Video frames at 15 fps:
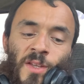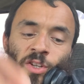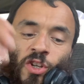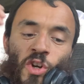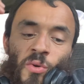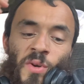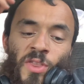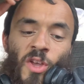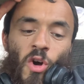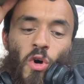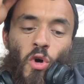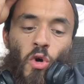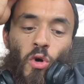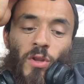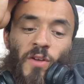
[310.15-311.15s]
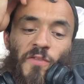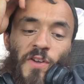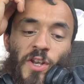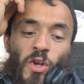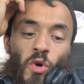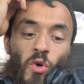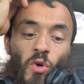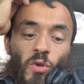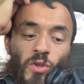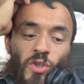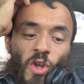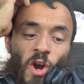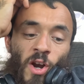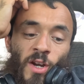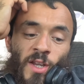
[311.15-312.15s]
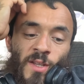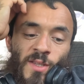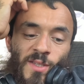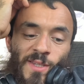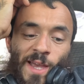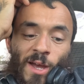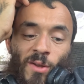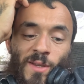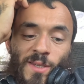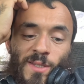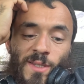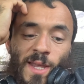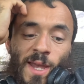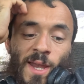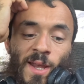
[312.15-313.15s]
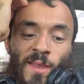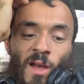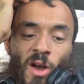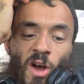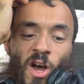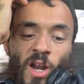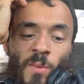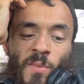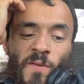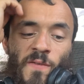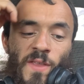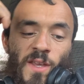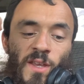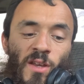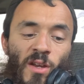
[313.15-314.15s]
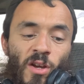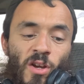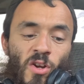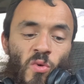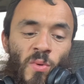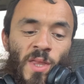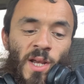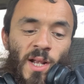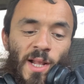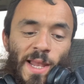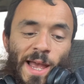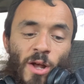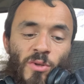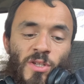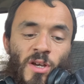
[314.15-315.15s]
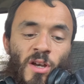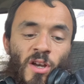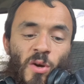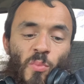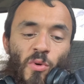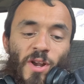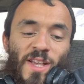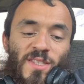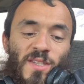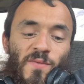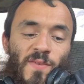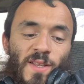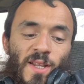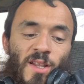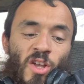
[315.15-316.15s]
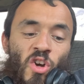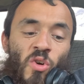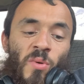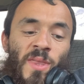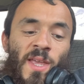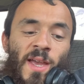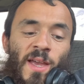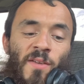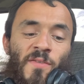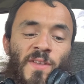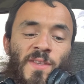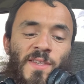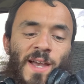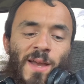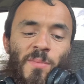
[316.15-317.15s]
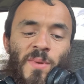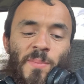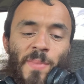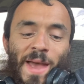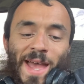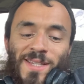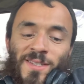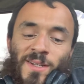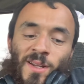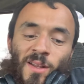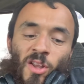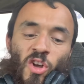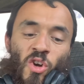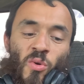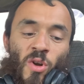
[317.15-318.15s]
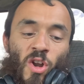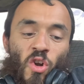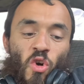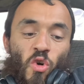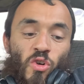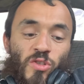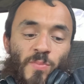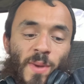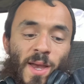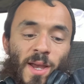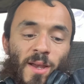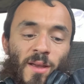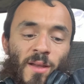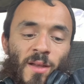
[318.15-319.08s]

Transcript: During the whole of a dull, dark, and soundless day in the autumn of the year, when the clouds hung oppressively low in the heavens, I had been passing alone on horseback